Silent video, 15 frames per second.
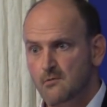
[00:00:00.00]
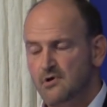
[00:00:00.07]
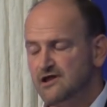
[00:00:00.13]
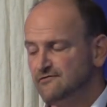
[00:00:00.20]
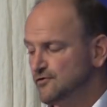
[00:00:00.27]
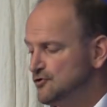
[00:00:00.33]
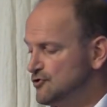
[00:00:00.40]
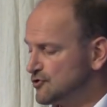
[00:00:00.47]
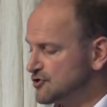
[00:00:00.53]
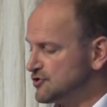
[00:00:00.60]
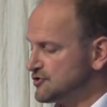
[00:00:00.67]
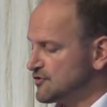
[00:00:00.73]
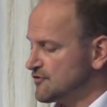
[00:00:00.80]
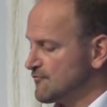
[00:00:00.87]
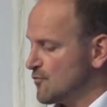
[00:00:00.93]
But if you look
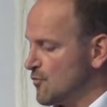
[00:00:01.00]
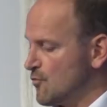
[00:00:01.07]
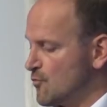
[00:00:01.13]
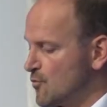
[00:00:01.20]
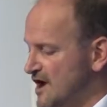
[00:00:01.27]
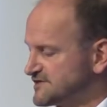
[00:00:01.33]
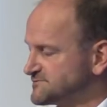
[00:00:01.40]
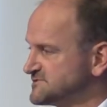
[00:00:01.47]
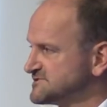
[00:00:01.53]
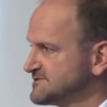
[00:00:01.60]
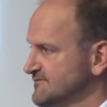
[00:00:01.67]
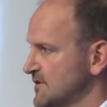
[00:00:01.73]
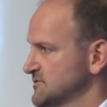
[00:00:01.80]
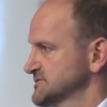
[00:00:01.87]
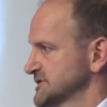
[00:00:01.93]
at
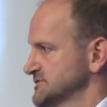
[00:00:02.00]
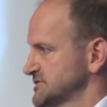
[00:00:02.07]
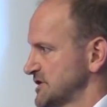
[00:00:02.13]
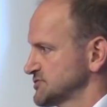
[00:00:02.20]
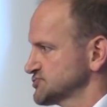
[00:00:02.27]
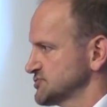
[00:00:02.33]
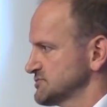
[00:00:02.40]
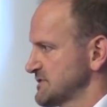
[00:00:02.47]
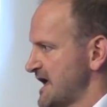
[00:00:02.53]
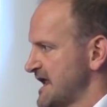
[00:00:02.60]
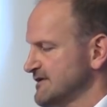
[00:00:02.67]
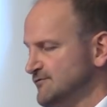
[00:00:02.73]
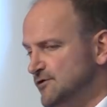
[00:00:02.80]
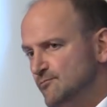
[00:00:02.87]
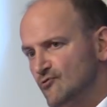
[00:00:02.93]
Westminster voting intention,
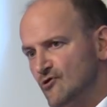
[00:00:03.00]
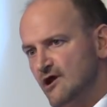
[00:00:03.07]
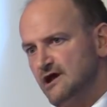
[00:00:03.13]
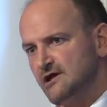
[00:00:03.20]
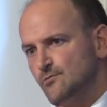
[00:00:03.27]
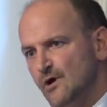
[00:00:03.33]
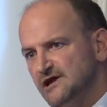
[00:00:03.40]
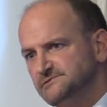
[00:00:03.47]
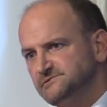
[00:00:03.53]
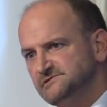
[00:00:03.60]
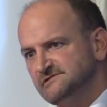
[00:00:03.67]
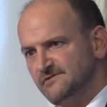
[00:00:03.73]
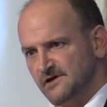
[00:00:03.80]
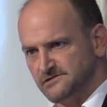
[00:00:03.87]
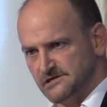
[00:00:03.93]
and if you break
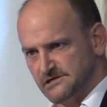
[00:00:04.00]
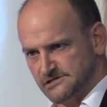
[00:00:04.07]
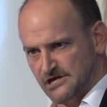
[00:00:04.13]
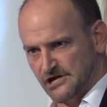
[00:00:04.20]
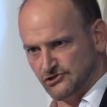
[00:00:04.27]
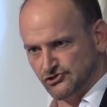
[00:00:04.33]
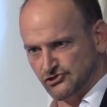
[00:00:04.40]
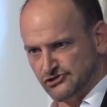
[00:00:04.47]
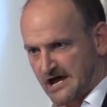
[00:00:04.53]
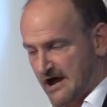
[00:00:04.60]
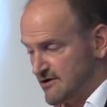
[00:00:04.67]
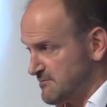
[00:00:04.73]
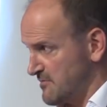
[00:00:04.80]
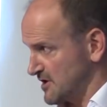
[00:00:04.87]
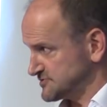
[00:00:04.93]
Westminster voting intention
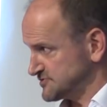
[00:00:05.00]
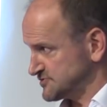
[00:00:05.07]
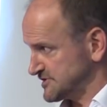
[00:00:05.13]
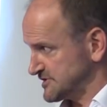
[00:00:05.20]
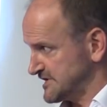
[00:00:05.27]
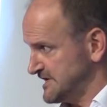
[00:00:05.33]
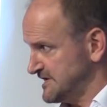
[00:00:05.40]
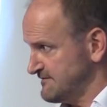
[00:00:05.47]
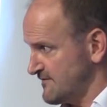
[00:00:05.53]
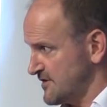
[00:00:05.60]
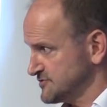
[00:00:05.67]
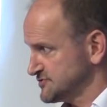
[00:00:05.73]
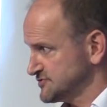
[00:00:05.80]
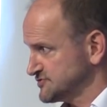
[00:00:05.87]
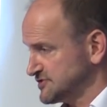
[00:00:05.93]
down amongst key
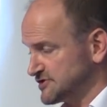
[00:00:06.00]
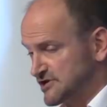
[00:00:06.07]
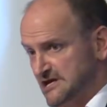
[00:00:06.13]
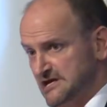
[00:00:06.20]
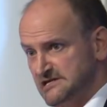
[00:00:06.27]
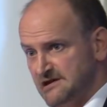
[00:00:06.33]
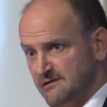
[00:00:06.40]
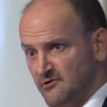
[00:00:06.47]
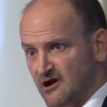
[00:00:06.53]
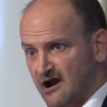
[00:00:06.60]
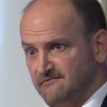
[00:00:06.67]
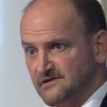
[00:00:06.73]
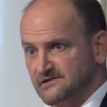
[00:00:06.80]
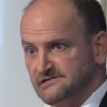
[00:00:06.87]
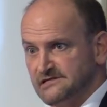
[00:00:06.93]
voters and key
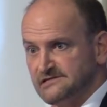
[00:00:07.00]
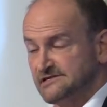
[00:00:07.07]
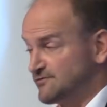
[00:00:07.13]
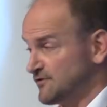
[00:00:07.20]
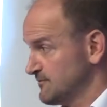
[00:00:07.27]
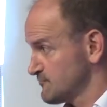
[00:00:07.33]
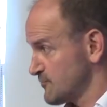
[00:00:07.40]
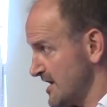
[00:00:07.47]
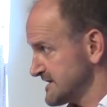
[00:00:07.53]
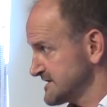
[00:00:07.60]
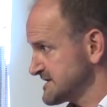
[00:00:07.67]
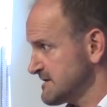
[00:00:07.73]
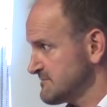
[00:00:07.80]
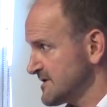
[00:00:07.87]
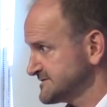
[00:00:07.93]
demographic seats, if you break
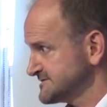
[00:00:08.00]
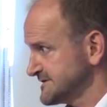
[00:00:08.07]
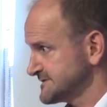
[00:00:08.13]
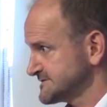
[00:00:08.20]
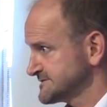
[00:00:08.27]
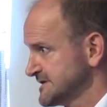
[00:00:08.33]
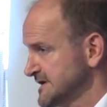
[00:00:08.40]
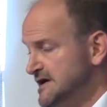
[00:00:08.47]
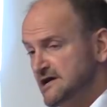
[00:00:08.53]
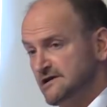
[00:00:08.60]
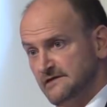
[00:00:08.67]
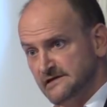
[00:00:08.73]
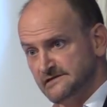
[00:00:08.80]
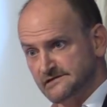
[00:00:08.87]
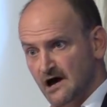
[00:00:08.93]
it down by seats,
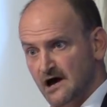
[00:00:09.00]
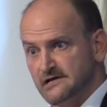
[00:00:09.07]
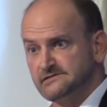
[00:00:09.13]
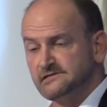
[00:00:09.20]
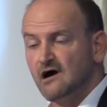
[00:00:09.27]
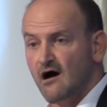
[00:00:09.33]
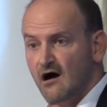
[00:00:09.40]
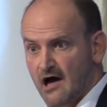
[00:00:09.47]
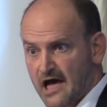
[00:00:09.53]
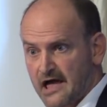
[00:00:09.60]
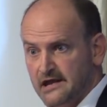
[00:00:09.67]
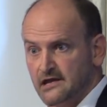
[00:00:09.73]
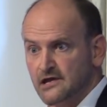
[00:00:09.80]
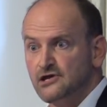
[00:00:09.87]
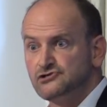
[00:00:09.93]
these guys are
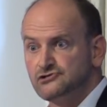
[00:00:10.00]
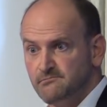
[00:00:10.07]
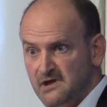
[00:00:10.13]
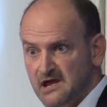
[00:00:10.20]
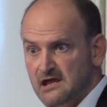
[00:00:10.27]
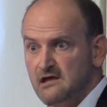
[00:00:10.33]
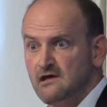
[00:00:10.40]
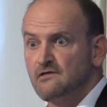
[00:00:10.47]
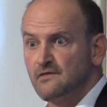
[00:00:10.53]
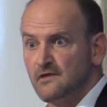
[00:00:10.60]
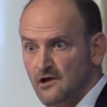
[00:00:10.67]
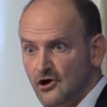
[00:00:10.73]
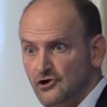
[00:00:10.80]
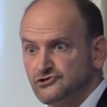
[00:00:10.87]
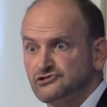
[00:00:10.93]
heading to be
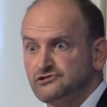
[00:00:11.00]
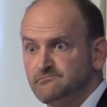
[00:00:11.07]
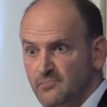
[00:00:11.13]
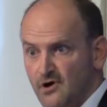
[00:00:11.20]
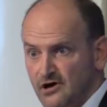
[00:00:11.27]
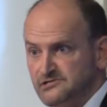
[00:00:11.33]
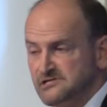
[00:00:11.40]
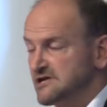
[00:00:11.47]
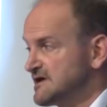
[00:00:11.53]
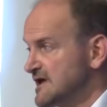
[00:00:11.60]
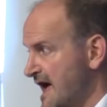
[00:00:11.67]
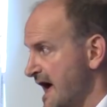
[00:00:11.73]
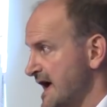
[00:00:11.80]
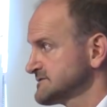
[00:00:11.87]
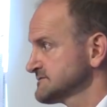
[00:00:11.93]
the largest party
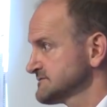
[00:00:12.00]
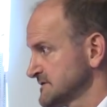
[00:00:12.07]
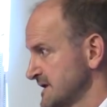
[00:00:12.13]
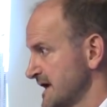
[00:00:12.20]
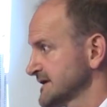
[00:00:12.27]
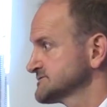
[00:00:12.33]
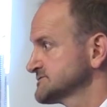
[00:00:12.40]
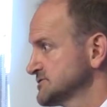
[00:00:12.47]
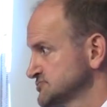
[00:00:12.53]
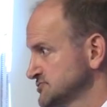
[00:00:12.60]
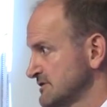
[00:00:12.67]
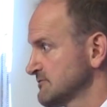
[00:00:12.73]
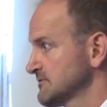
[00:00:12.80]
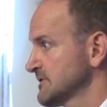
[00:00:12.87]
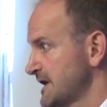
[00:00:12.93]
at the next
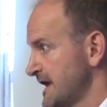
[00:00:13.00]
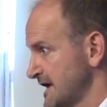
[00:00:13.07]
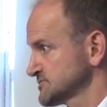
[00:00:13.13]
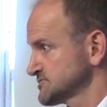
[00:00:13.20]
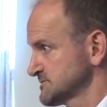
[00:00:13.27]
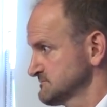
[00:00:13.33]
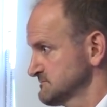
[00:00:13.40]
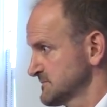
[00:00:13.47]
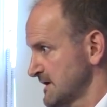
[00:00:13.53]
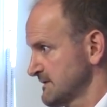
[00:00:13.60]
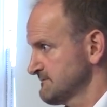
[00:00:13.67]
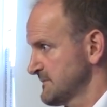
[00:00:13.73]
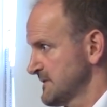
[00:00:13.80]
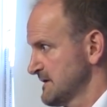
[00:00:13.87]
general election. Yeah?